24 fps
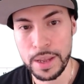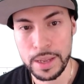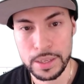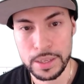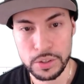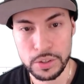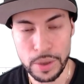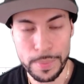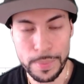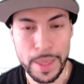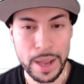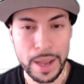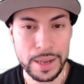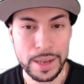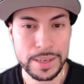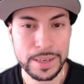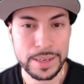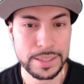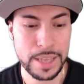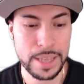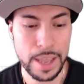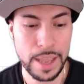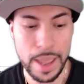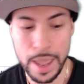So I'm not going to
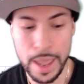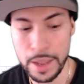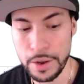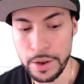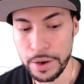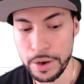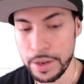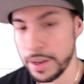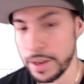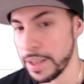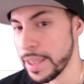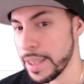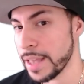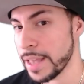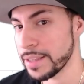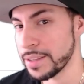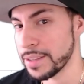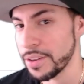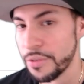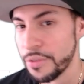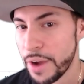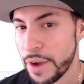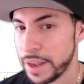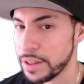say, hey, you're going to get
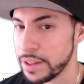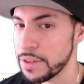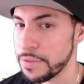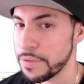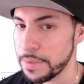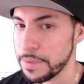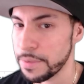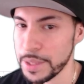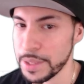directly from